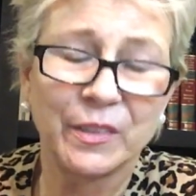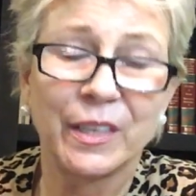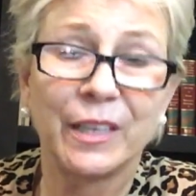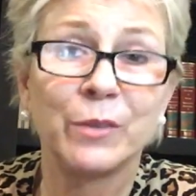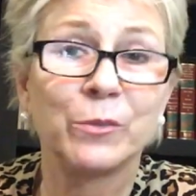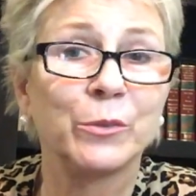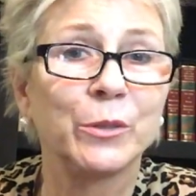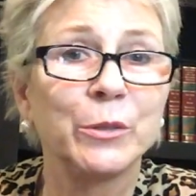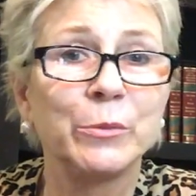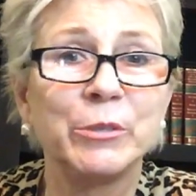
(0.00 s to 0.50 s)

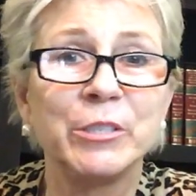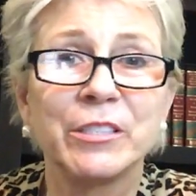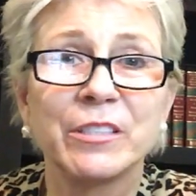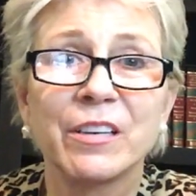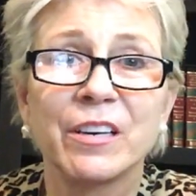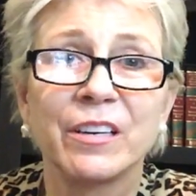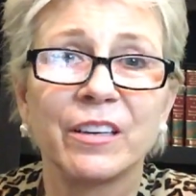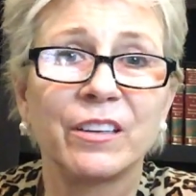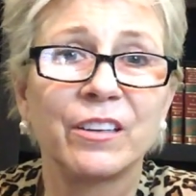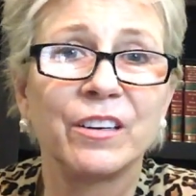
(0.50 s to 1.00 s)
And Ruby's
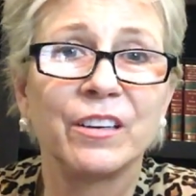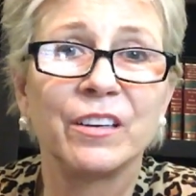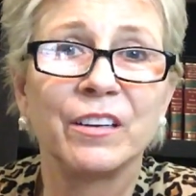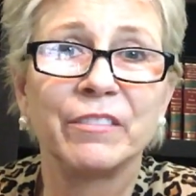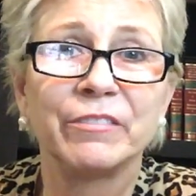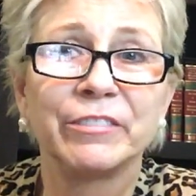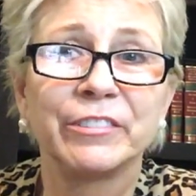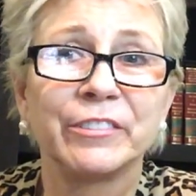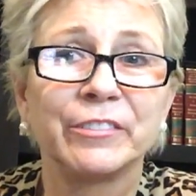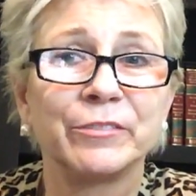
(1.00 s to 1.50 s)
got a
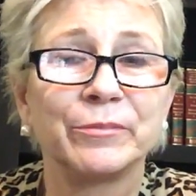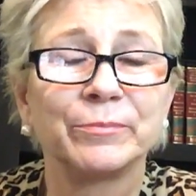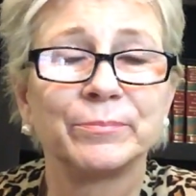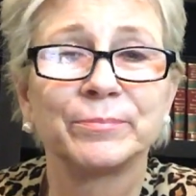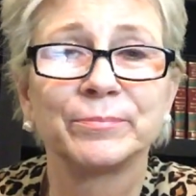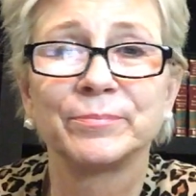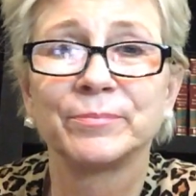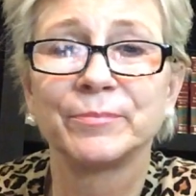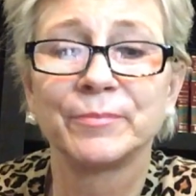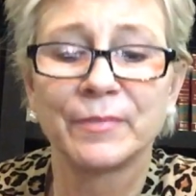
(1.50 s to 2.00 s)
cough.
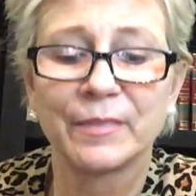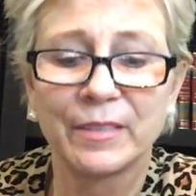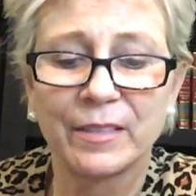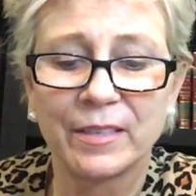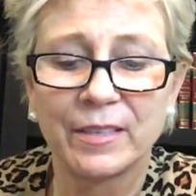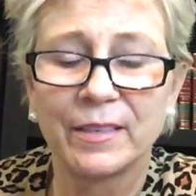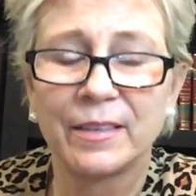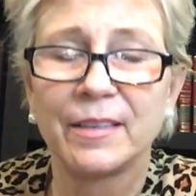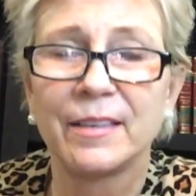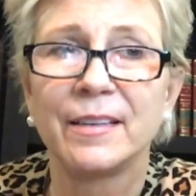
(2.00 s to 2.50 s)

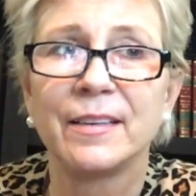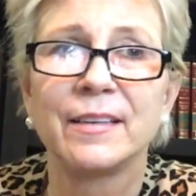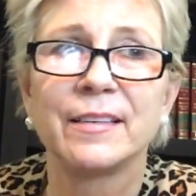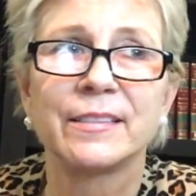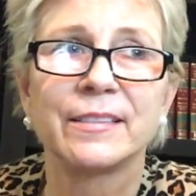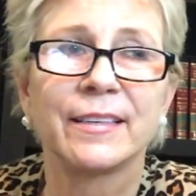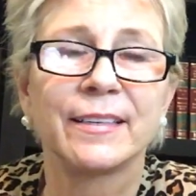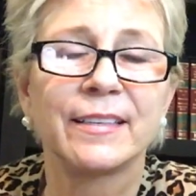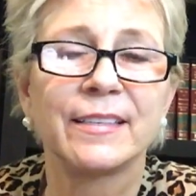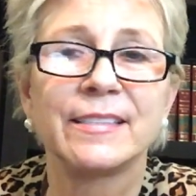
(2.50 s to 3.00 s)

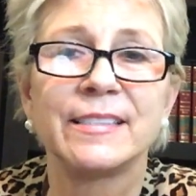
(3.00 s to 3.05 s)
So I got